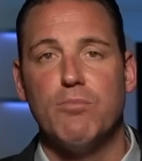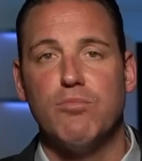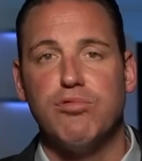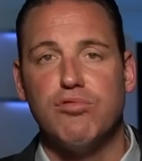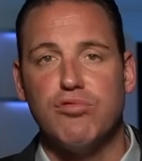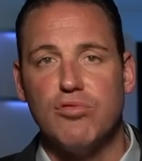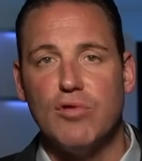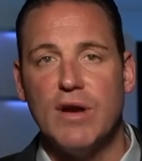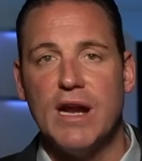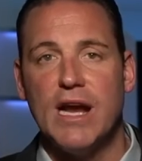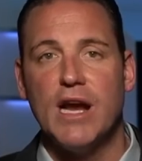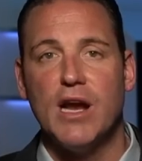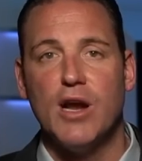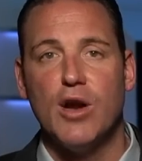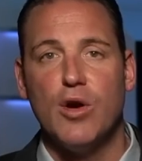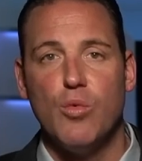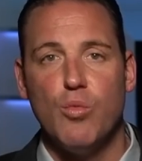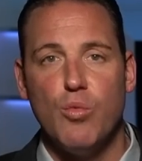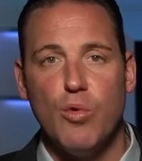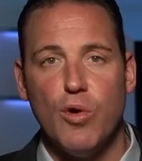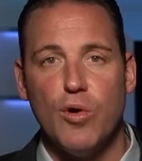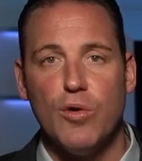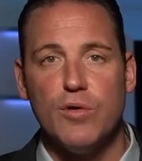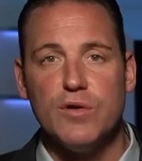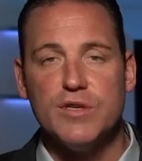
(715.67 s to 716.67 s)
Prayer
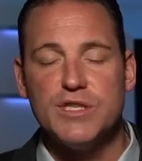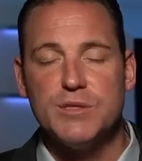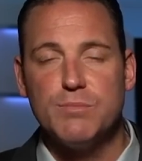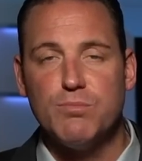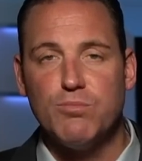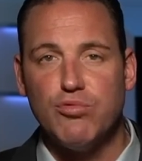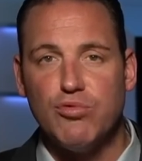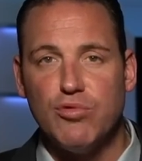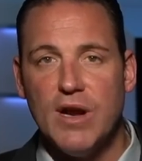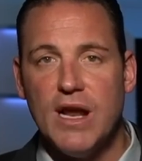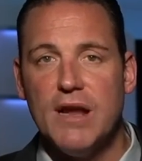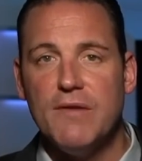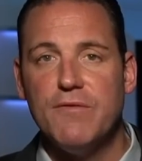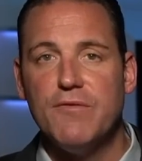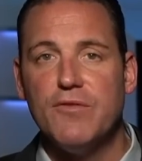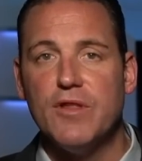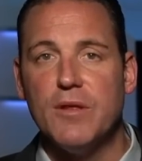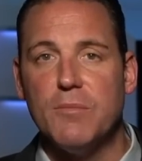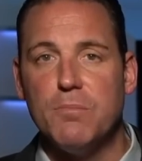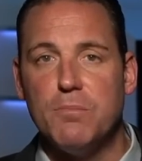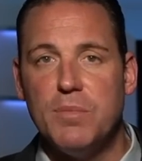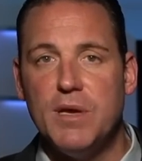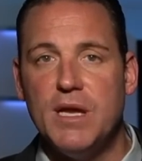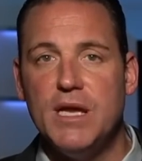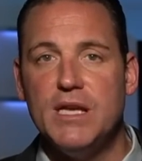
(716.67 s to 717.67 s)
works. Pray for
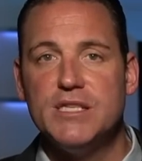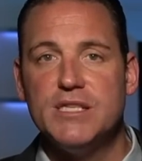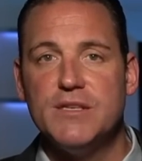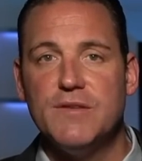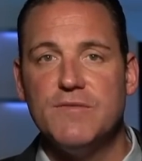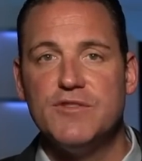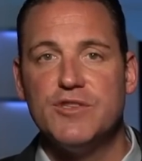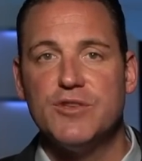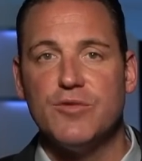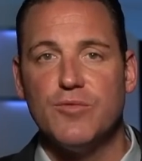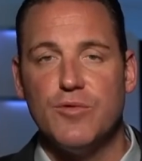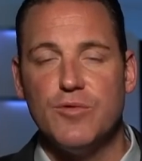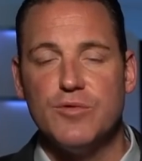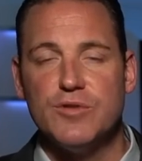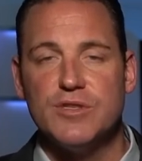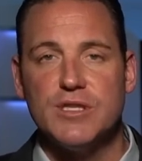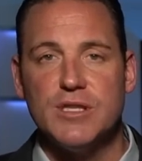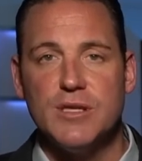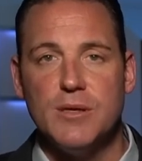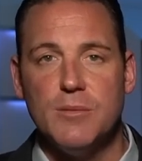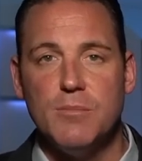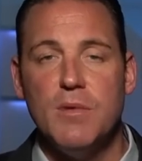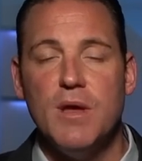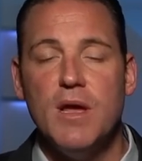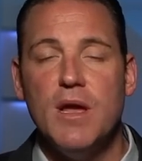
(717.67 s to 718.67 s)
the peace of
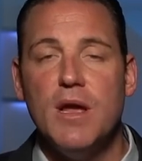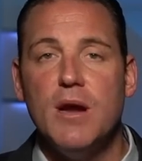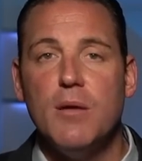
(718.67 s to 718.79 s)
Jerusalem.